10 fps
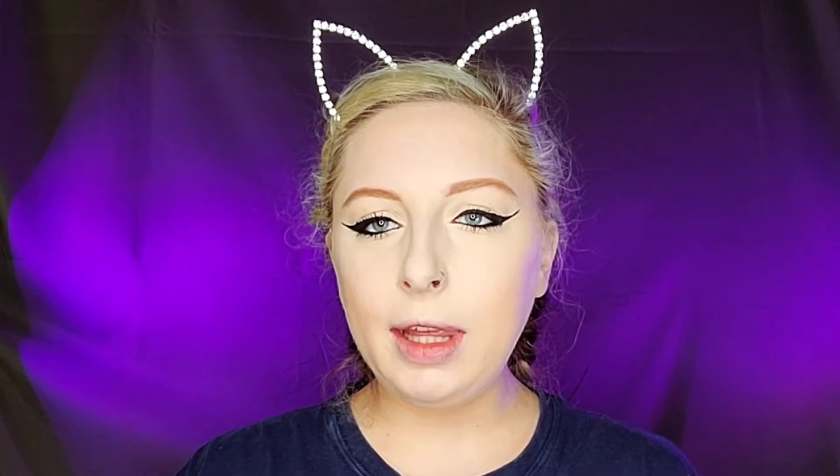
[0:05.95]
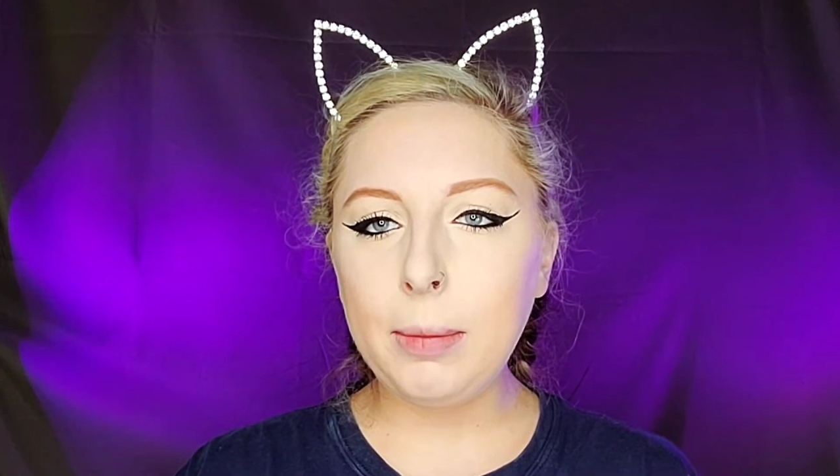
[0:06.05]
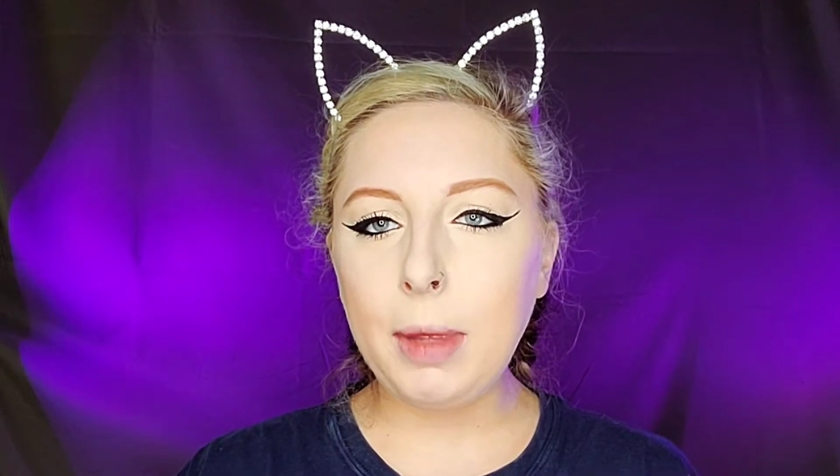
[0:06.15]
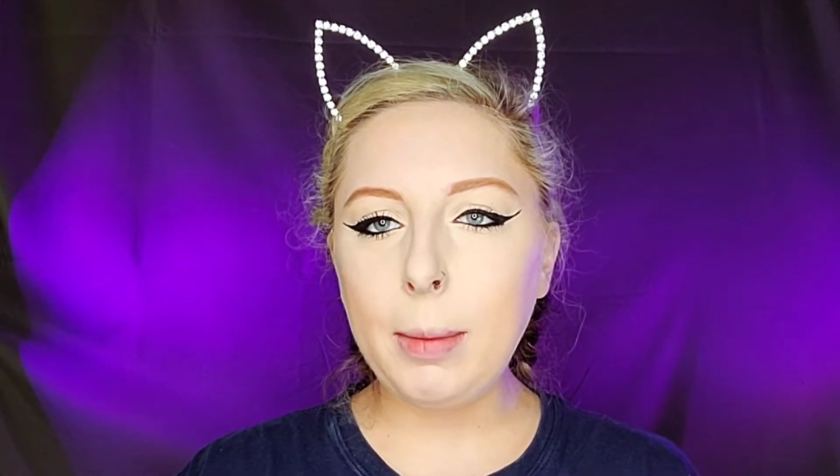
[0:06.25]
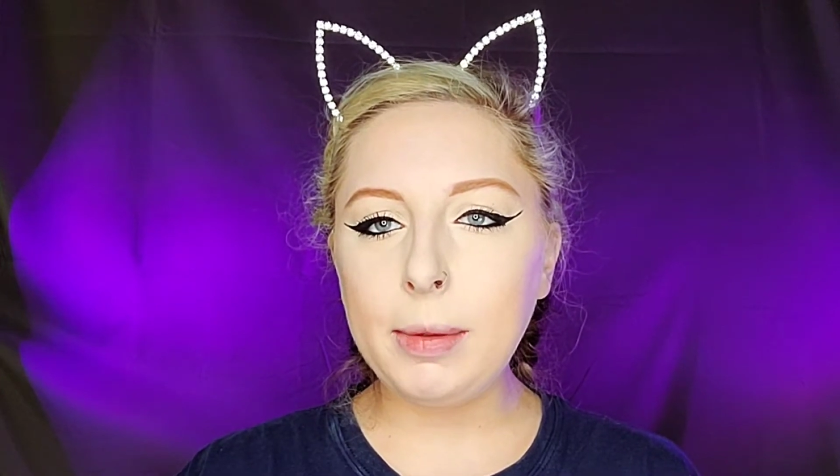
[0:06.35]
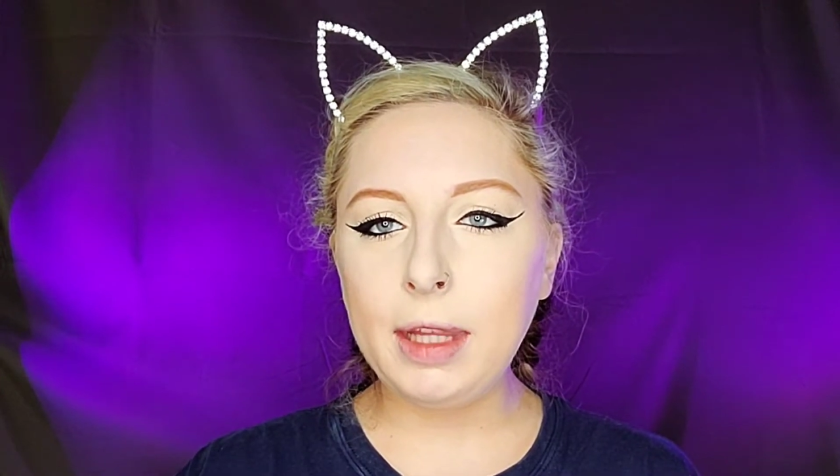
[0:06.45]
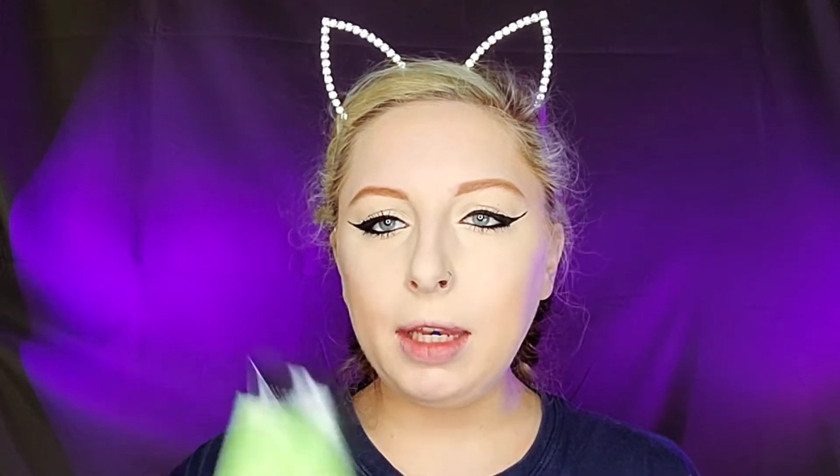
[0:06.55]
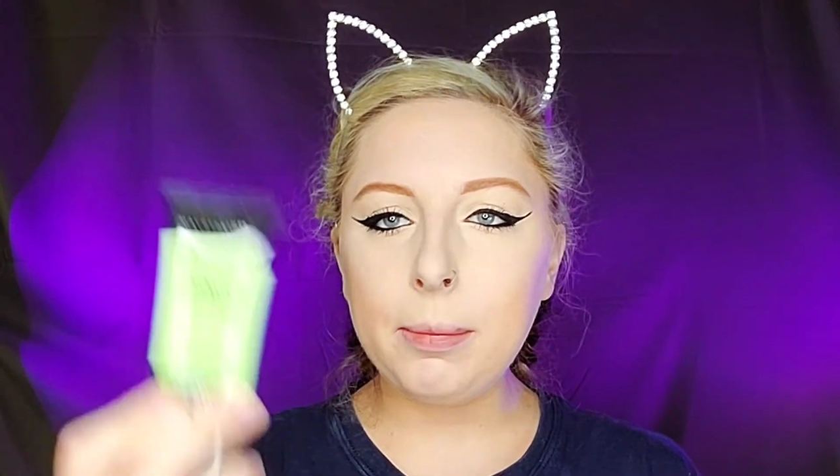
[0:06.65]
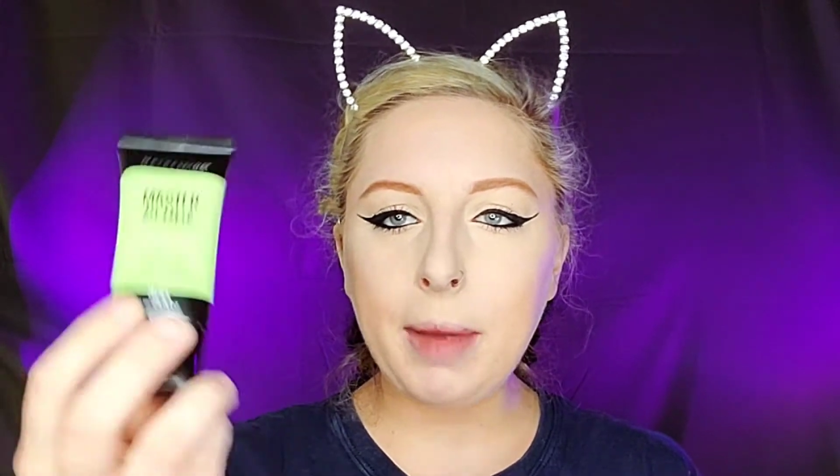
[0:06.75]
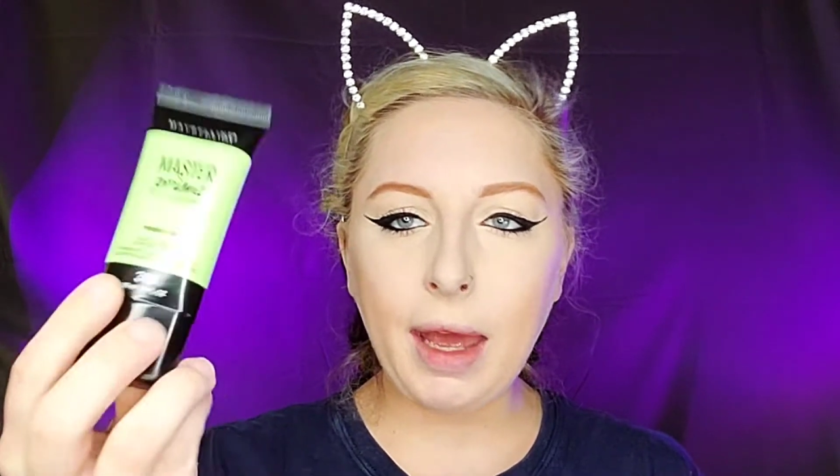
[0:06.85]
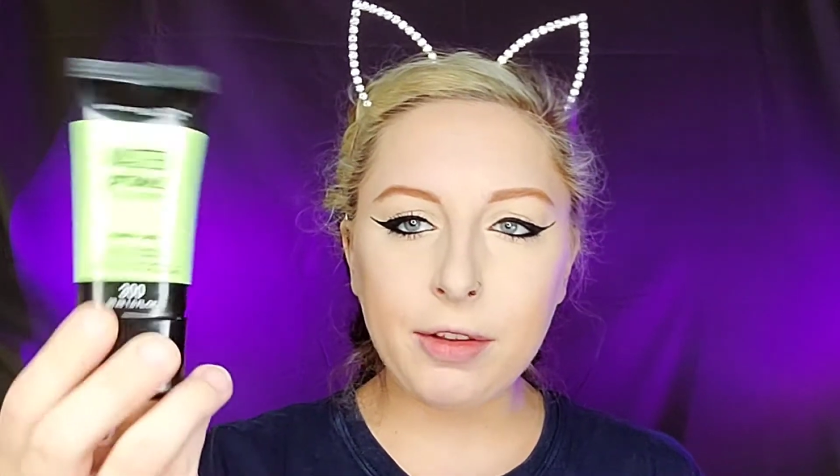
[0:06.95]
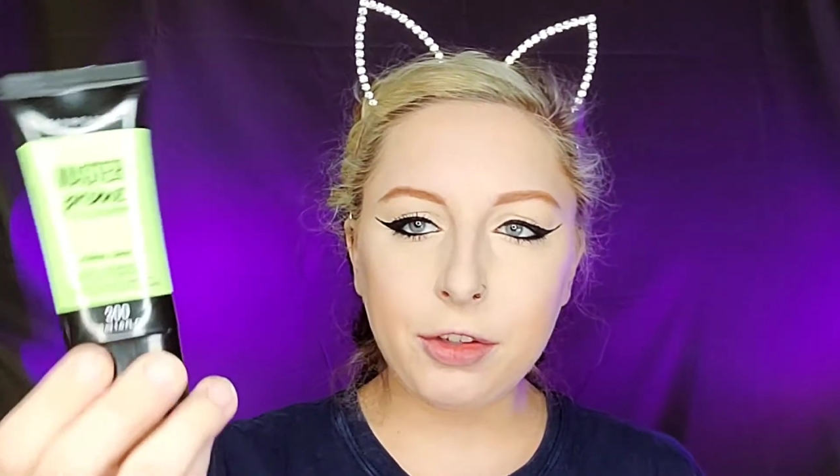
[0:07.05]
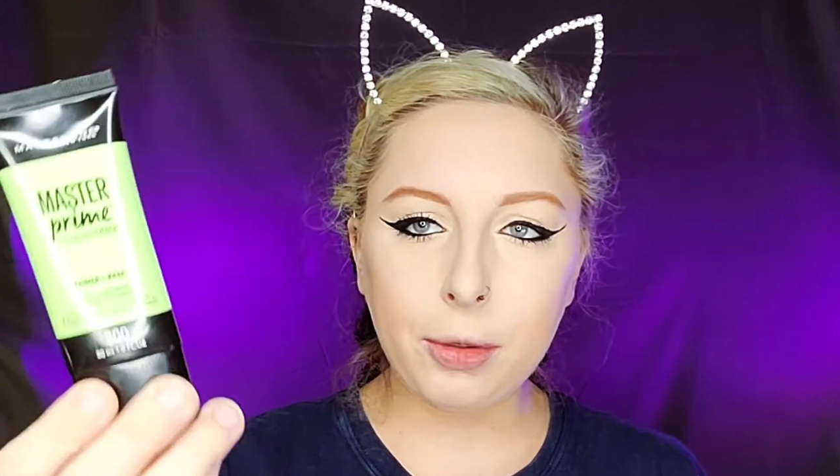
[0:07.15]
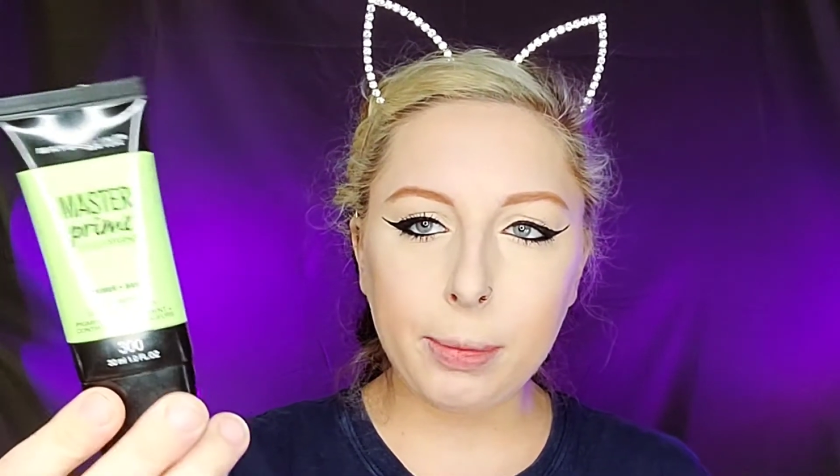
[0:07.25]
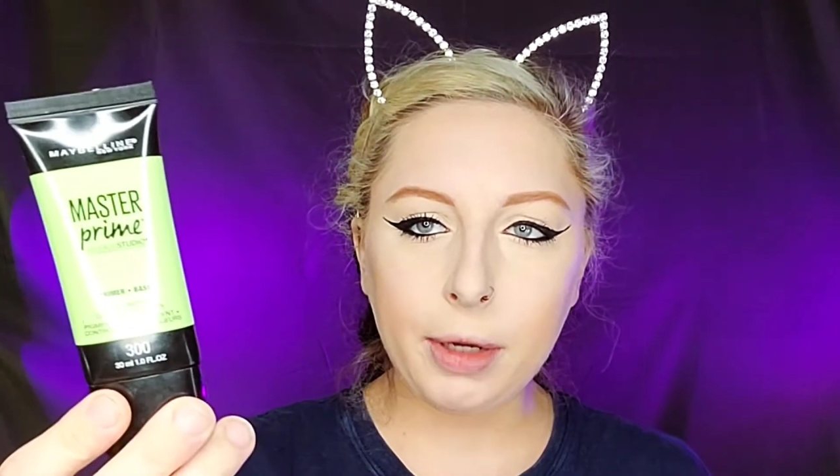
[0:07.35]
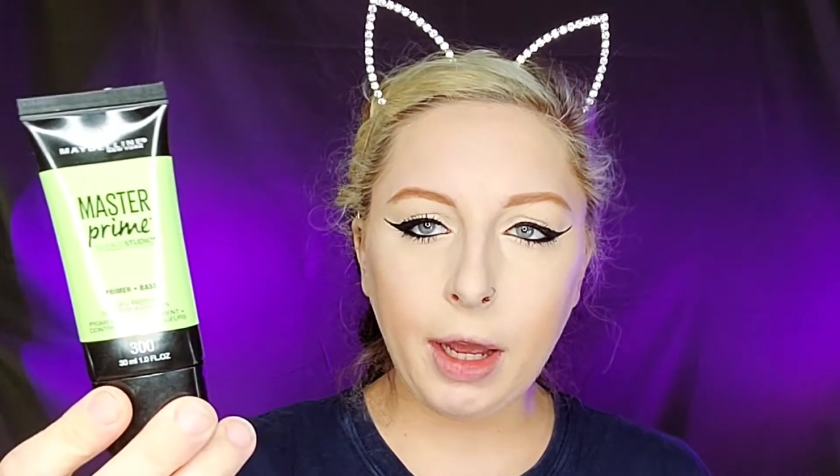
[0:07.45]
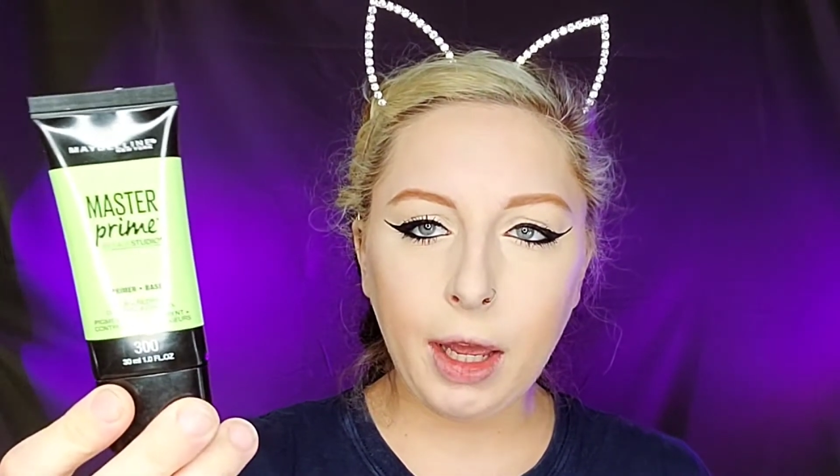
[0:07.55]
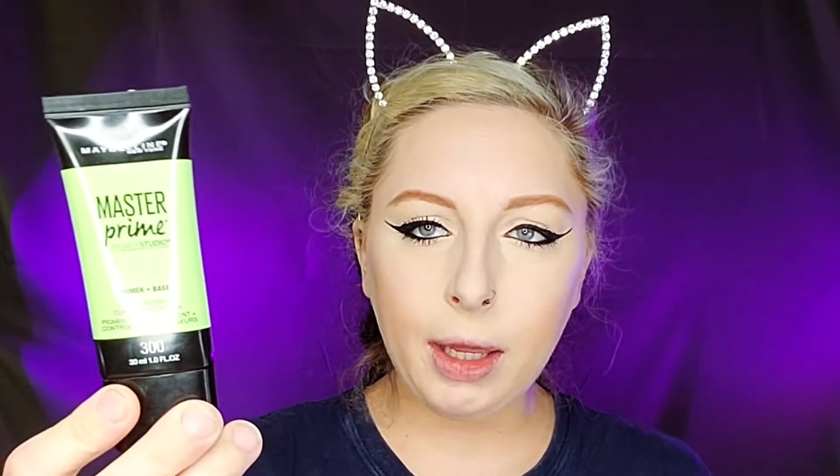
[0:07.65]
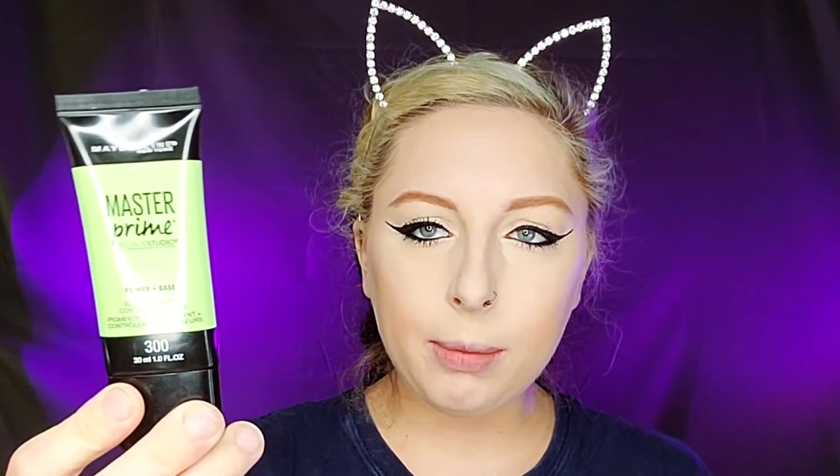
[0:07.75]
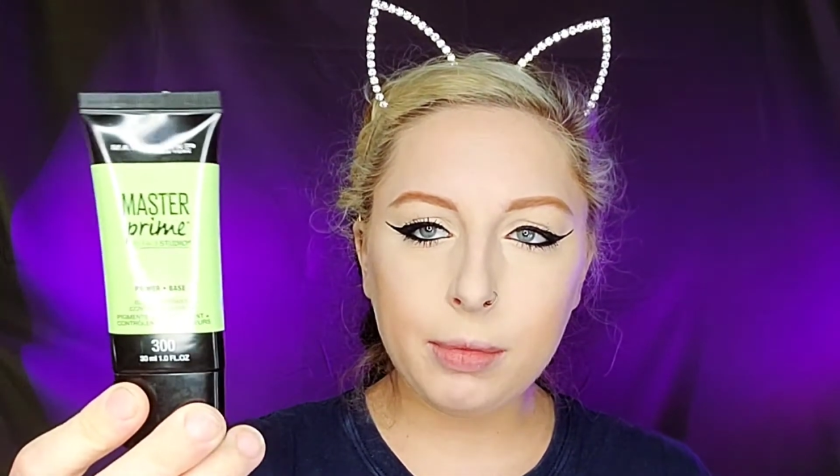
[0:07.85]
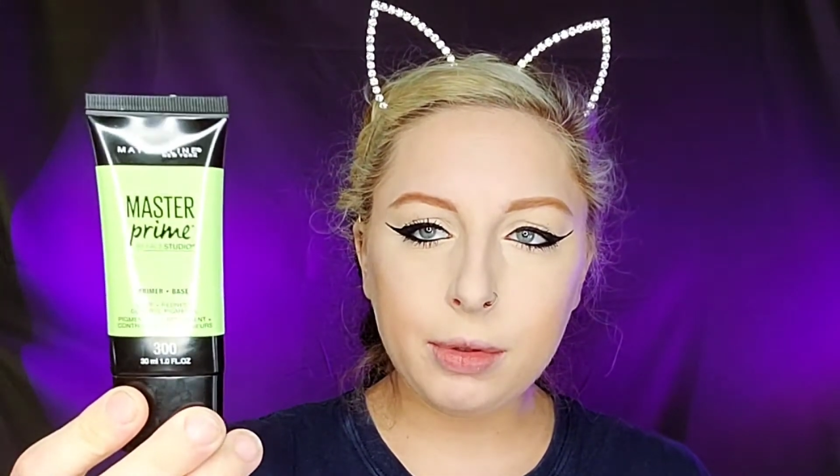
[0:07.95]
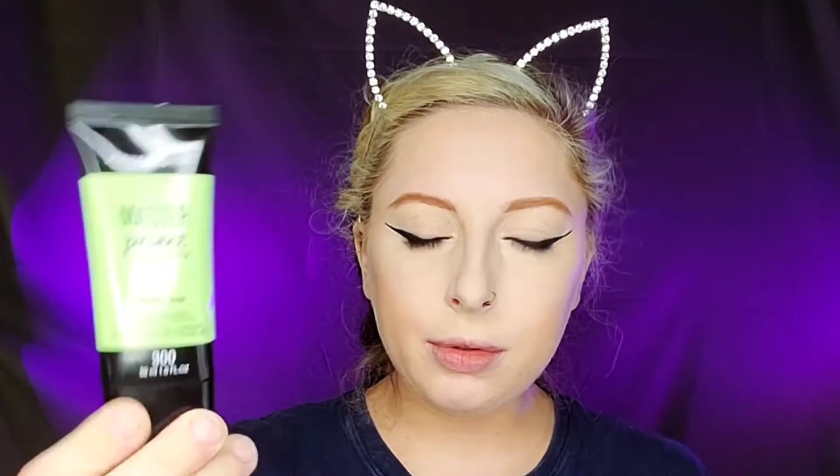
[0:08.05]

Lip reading: Maybelline Master Prime